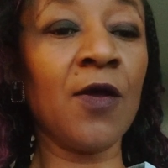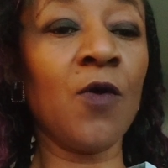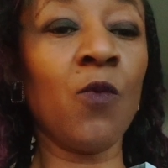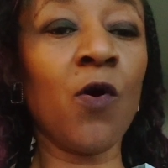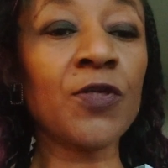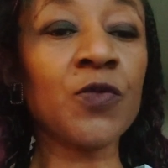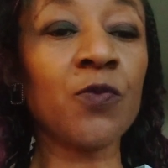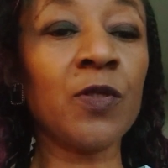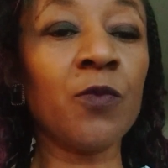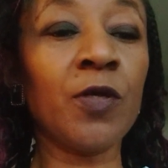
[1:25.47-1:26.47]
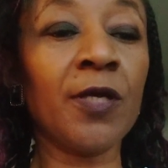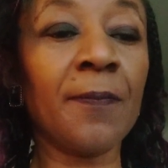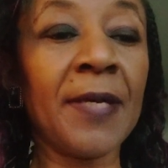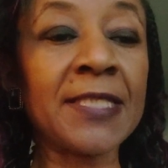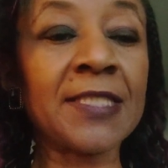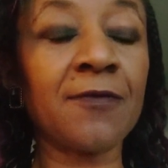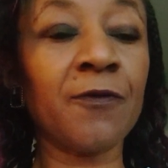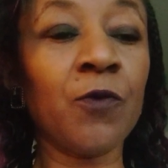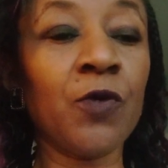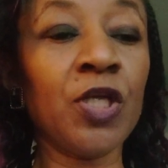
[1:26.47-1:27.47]
What will work best
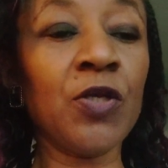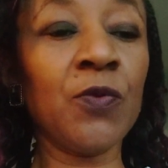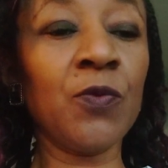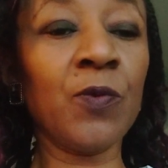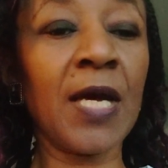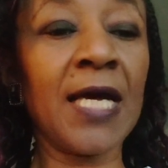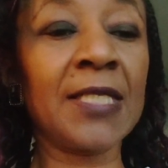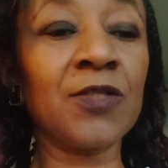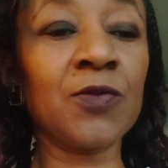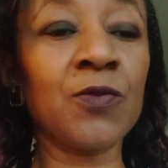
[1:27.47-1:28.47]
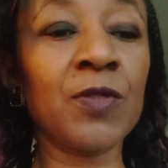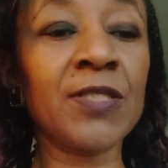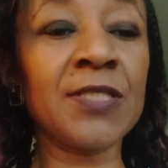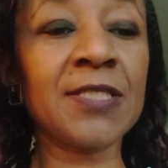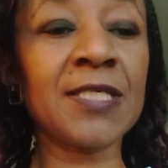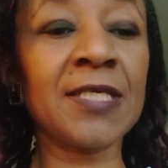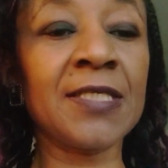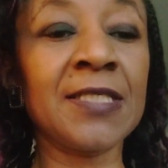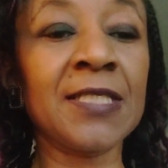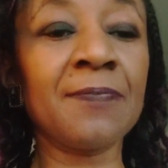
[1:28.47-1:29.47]
for you and all
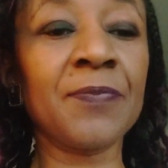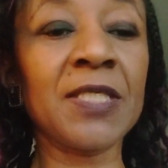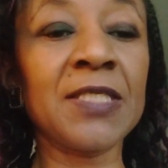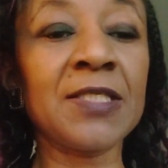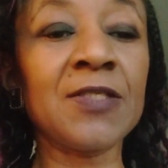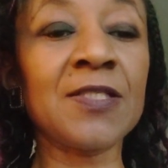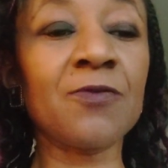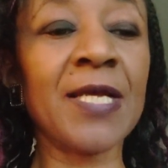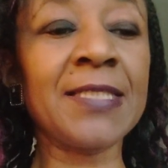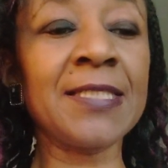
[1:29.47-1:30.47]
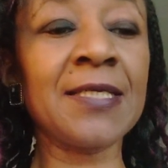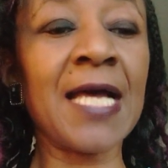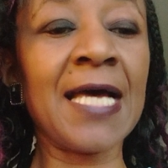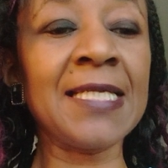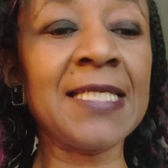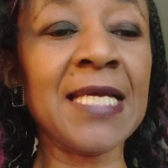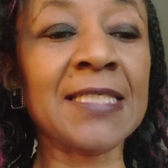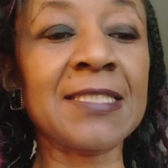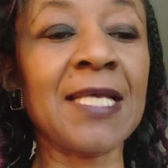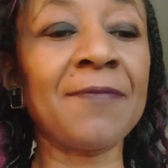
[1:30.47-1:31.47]
concerned is to surrender and
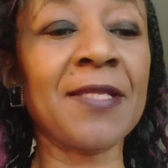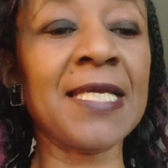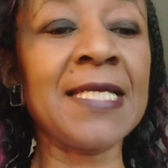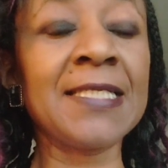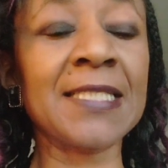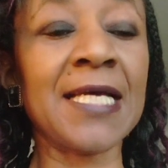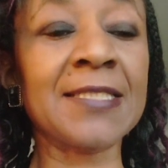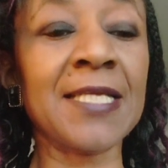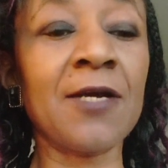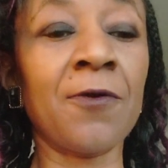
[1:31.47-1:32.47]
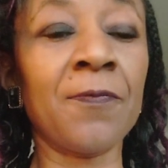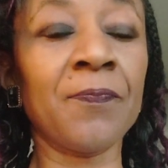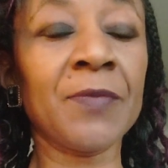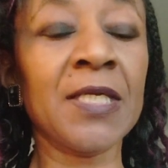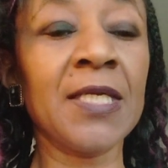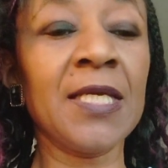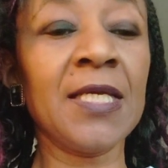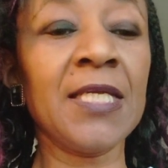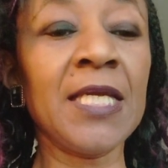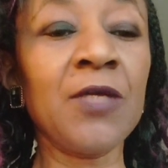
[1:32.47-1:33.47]
accept things as they are.
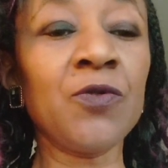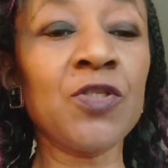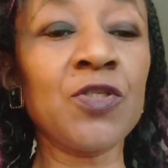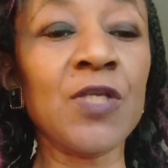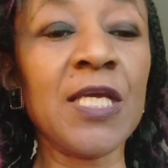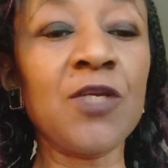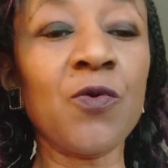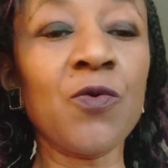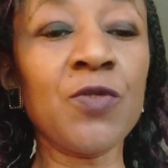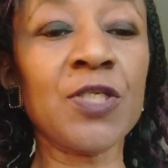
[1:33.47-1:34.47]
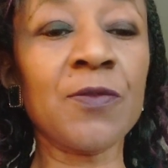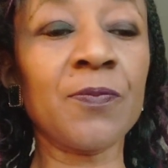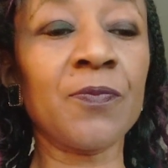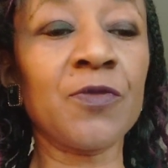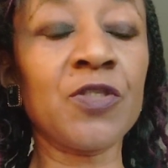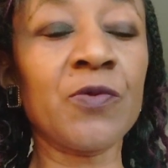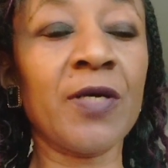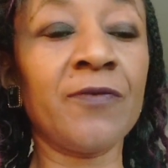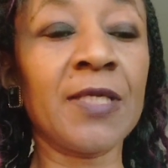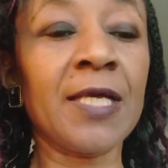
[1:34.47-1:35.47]
Yield in order to
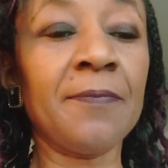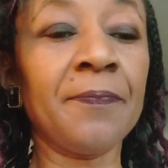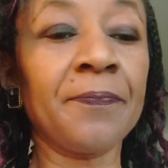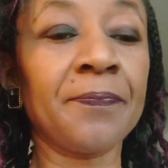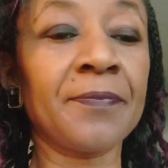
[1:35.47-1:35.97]
overcome.